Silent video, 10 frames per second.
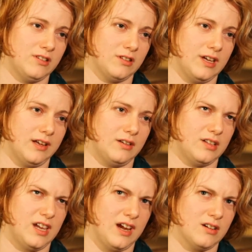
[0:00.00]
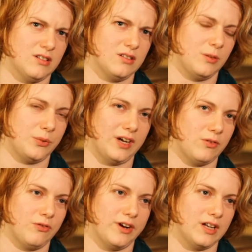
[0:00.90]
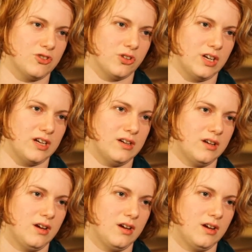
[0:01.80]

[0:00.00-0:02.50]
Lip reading: that can't apply for financial aid